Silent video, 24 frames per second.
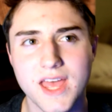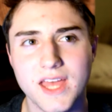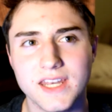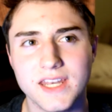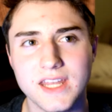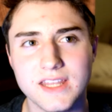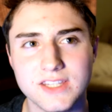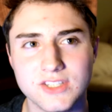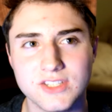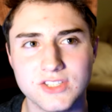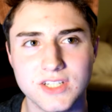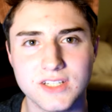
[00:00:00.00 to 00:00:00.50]

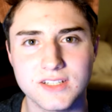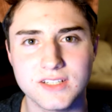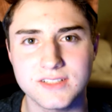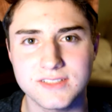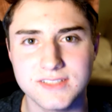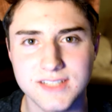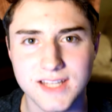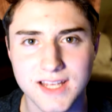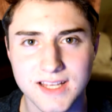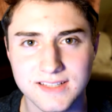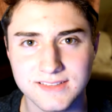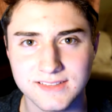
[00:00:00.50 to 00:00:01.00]
now that she
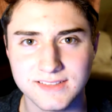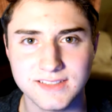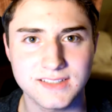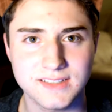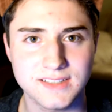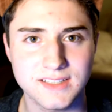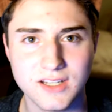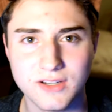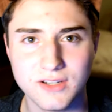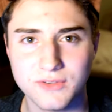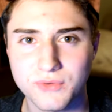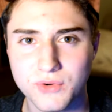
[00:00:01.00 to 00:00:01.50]
understands that
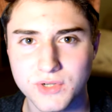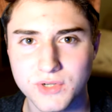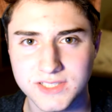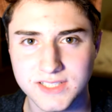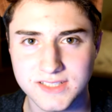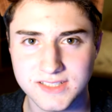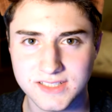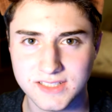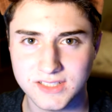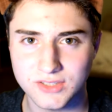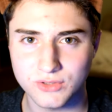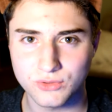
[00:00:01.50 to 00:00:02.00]
the air force
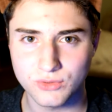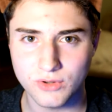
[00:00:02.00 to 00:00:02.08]
isn't